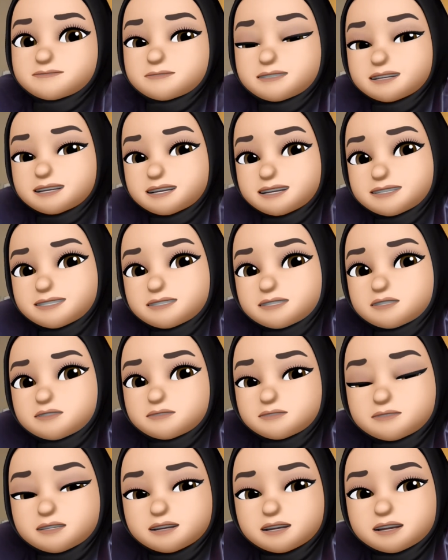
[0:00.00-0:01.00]

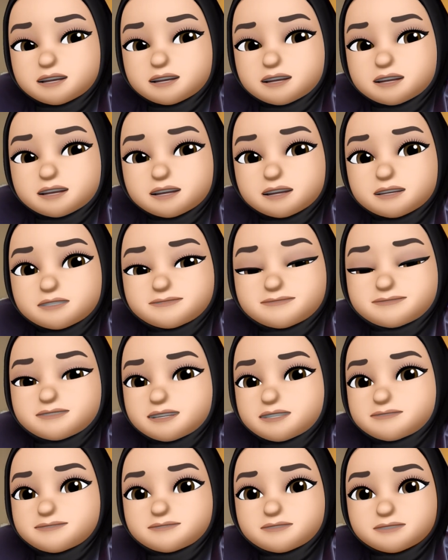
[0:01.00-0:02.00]
begins with
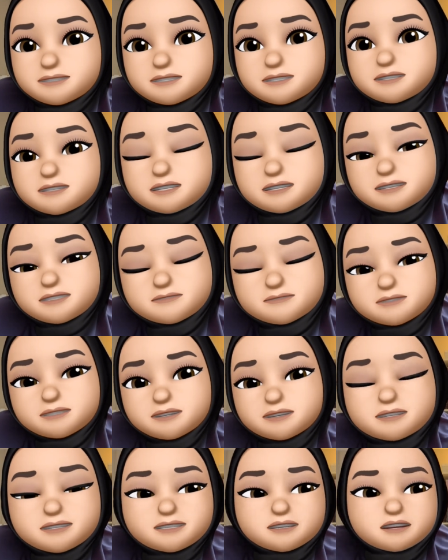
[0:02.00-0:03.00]
Fleetwood Shuttleworth.